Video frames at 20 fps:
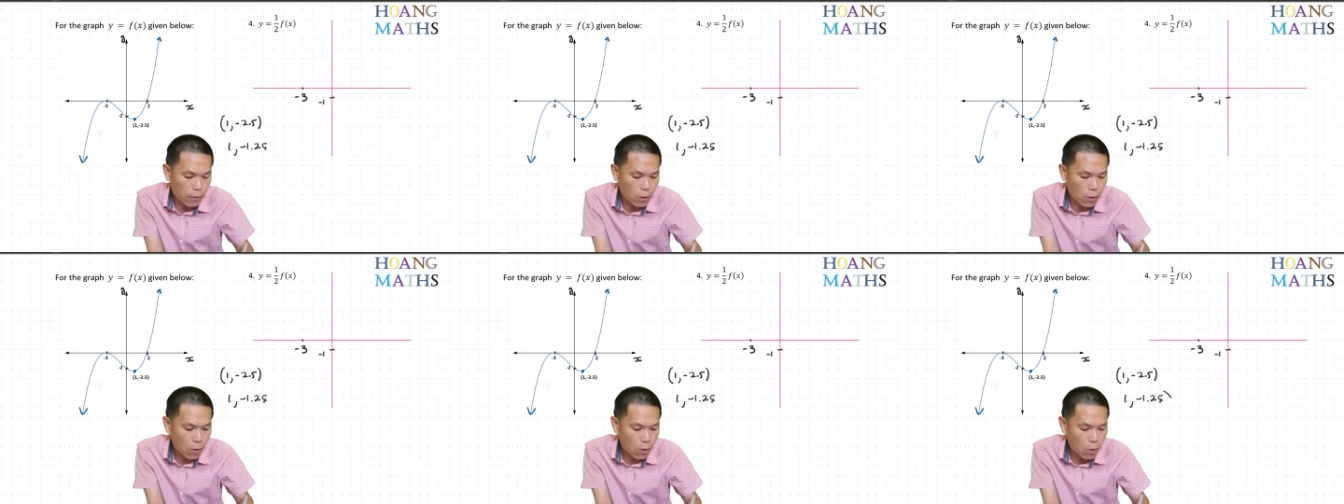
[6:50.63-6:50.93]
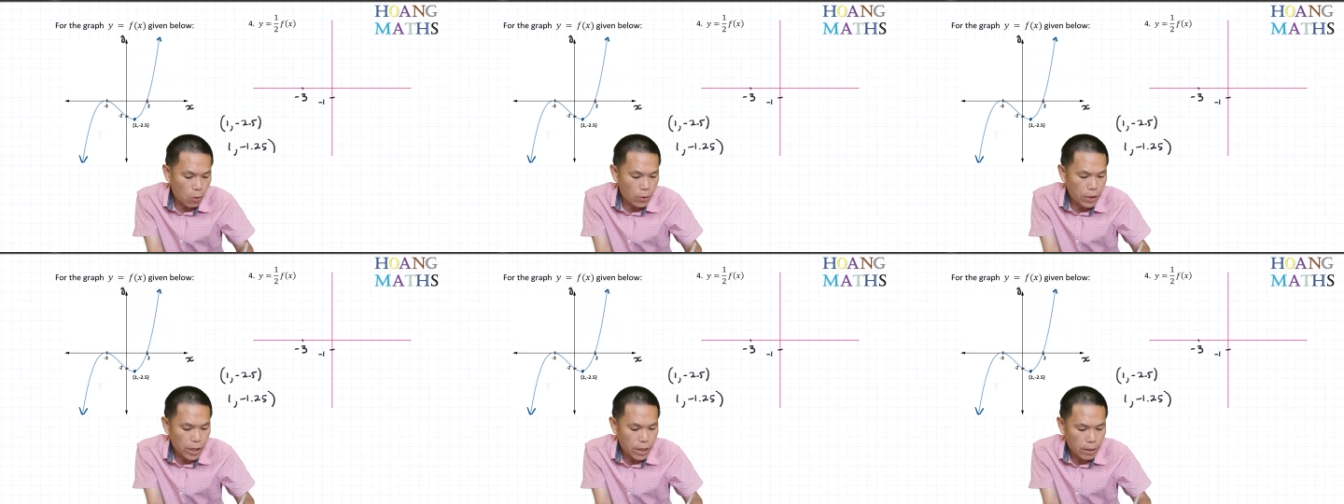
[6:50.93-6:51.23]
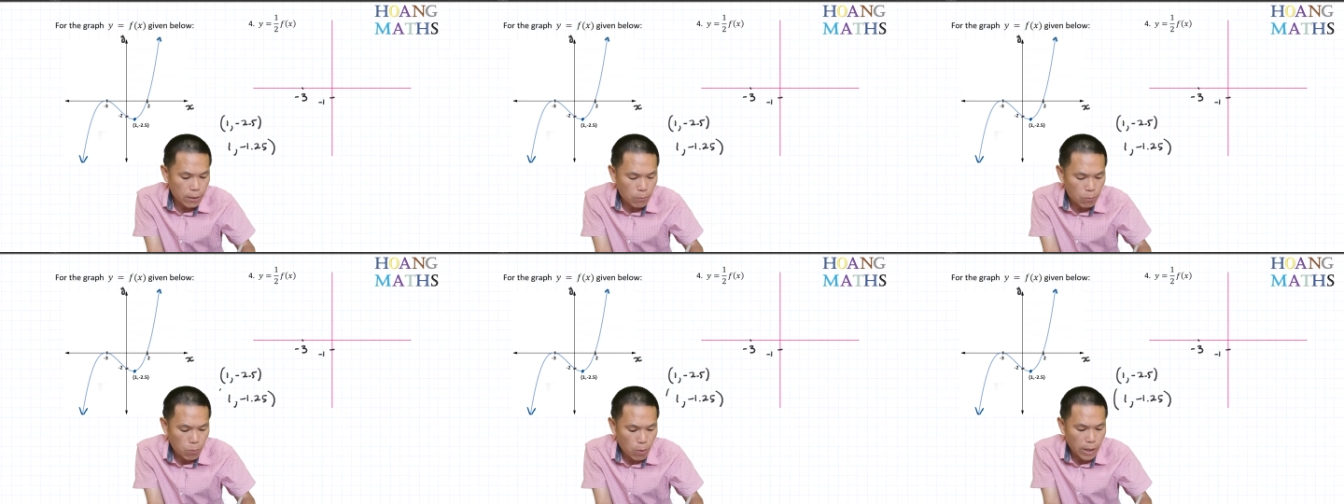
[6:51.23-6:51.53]
Or
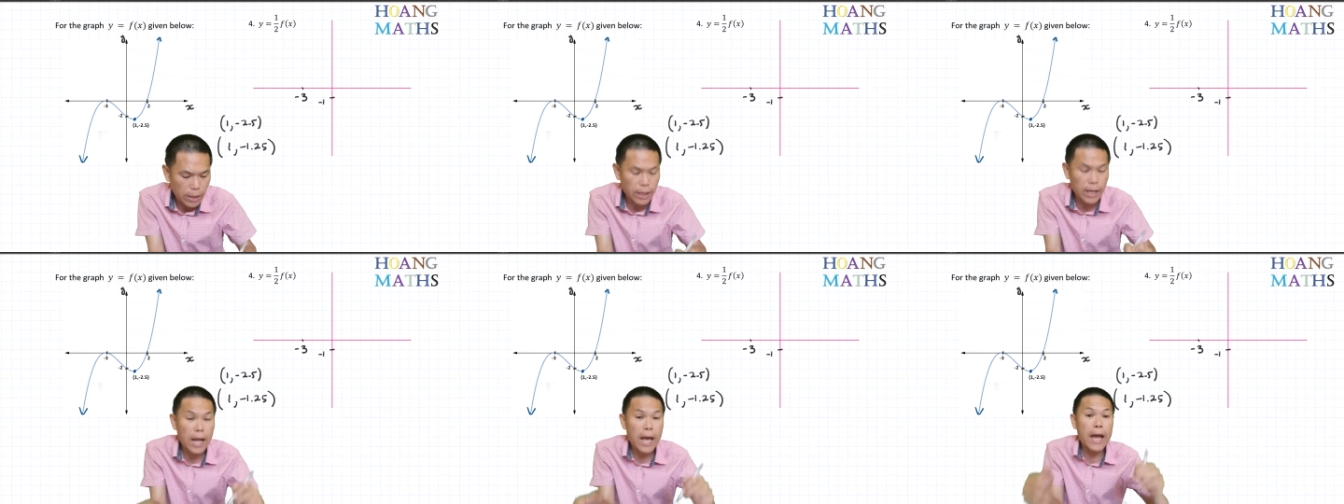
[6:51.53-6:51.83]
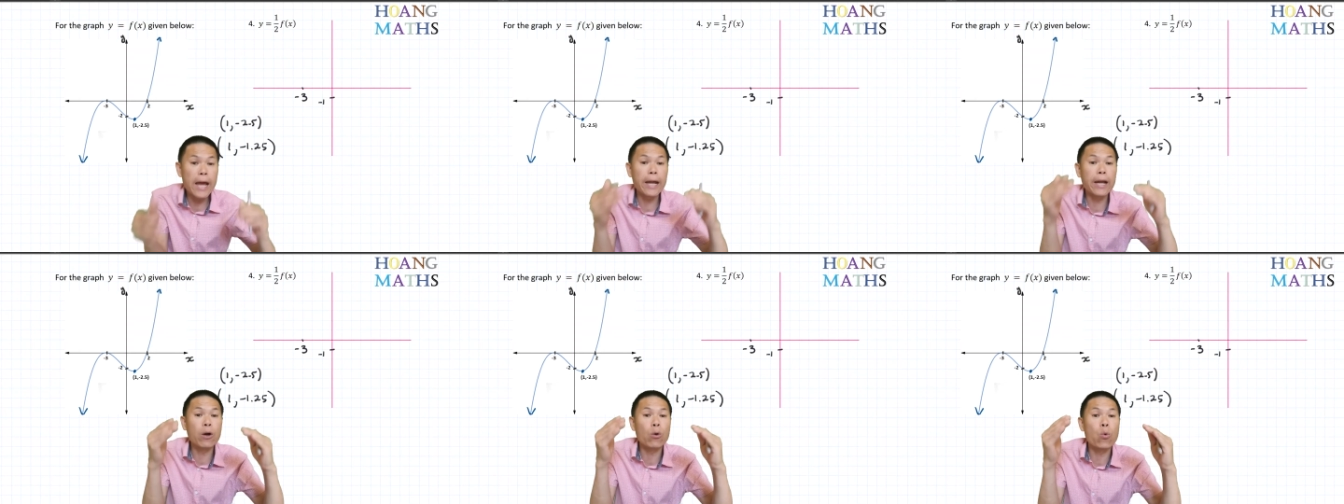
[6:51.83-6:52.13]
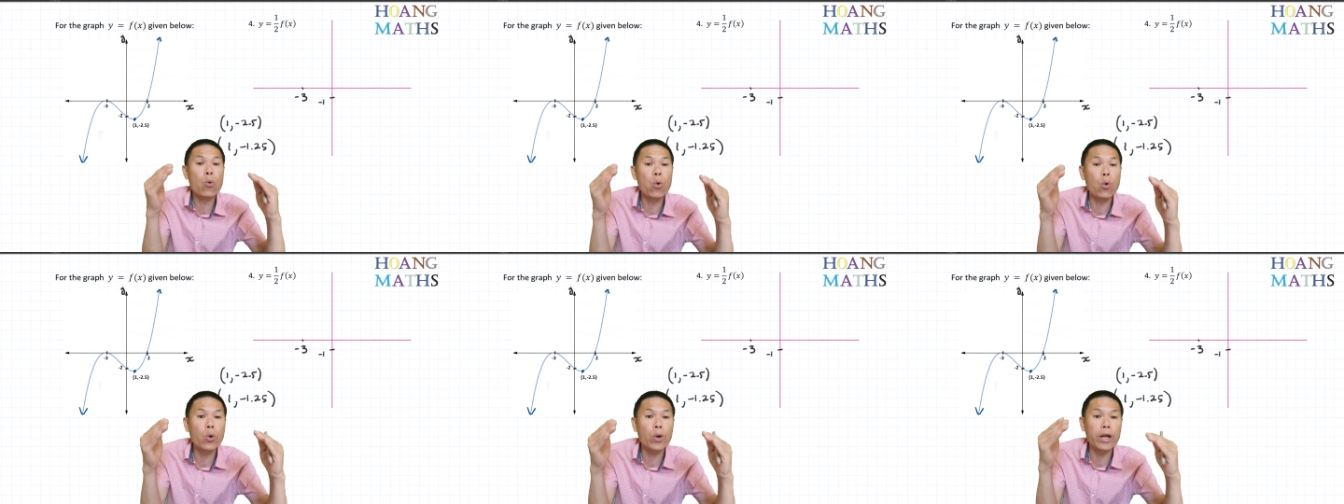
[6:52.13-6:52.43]
negative
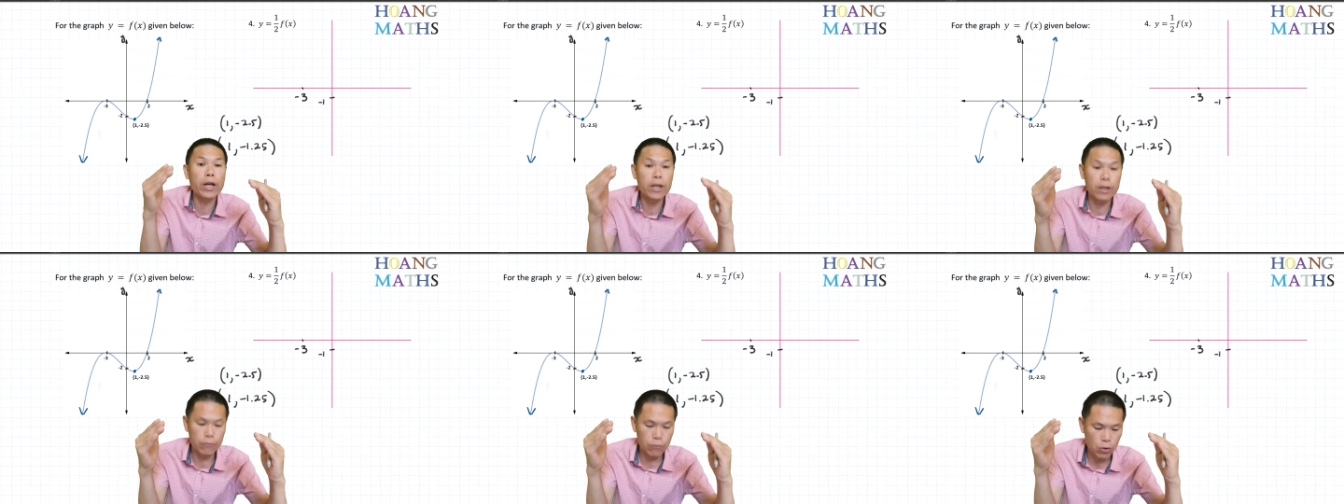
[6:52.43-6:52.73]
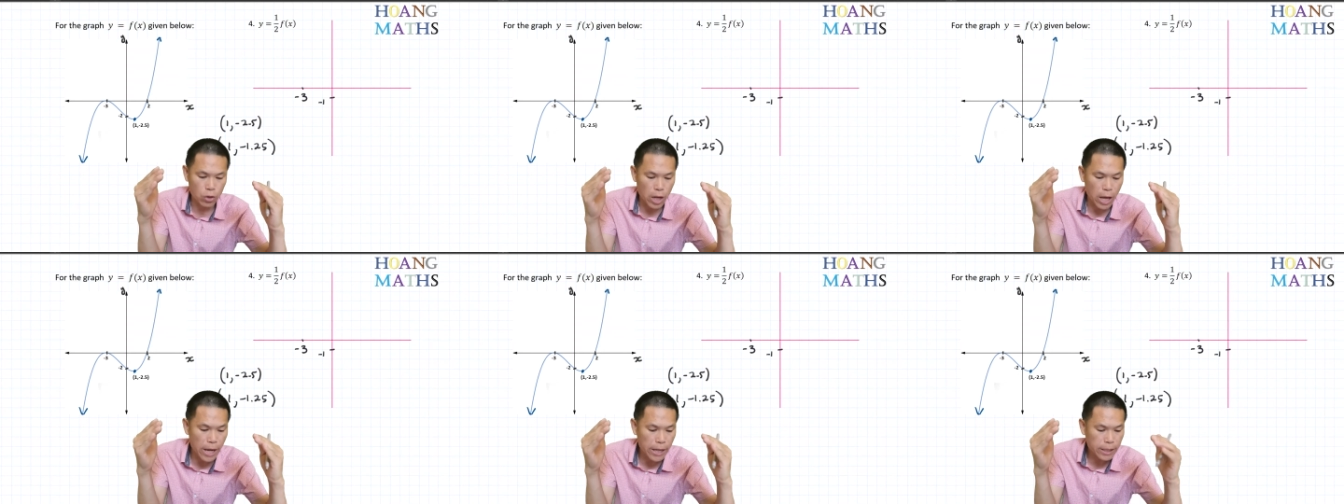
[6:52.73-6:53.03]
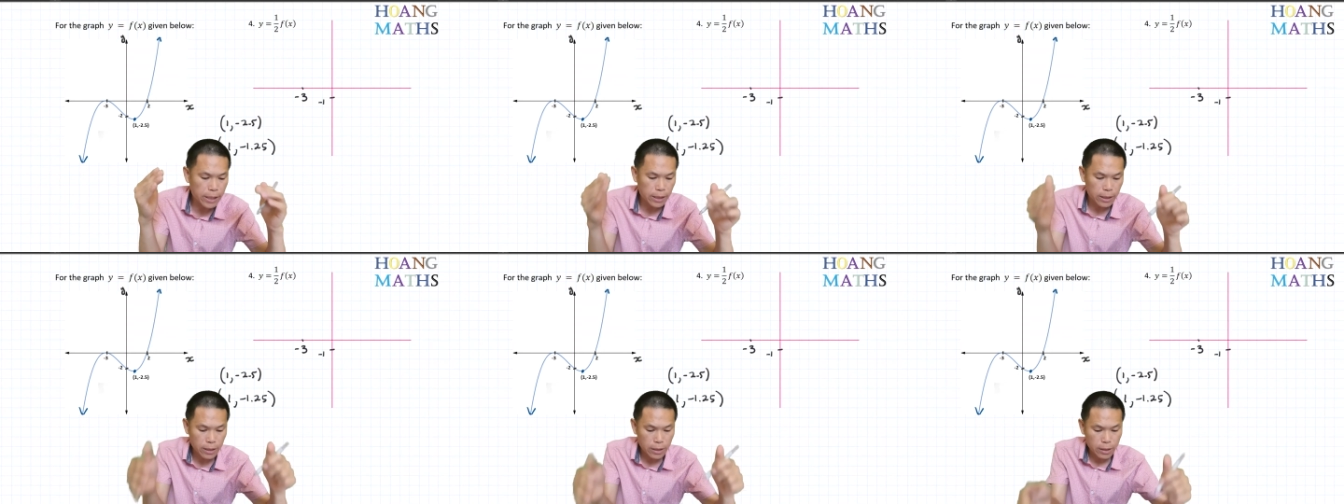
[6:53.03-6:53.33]
1.25 if you
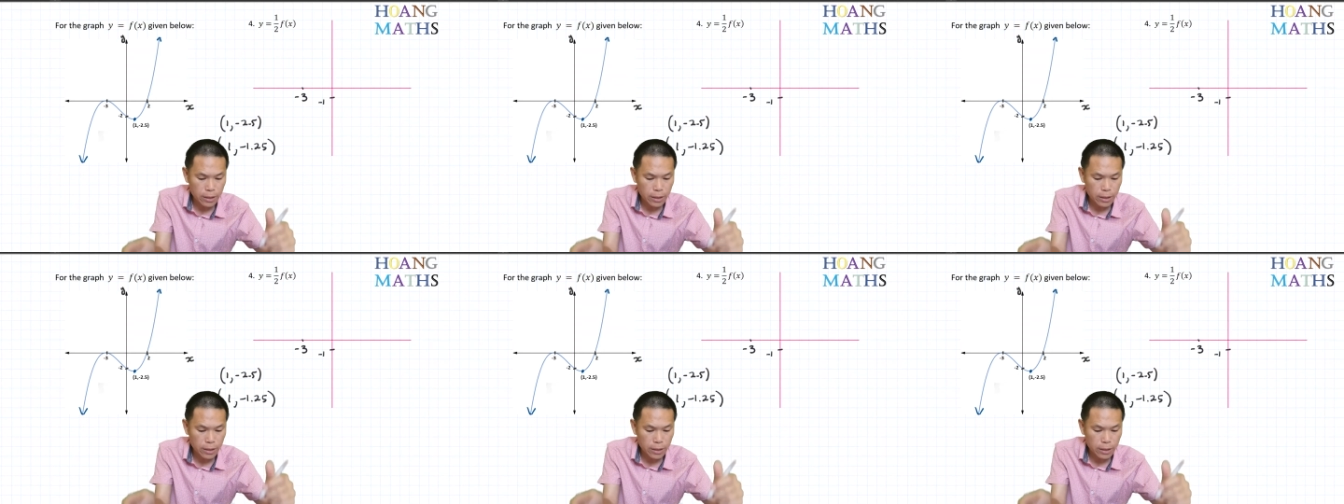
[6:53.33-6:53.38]
like.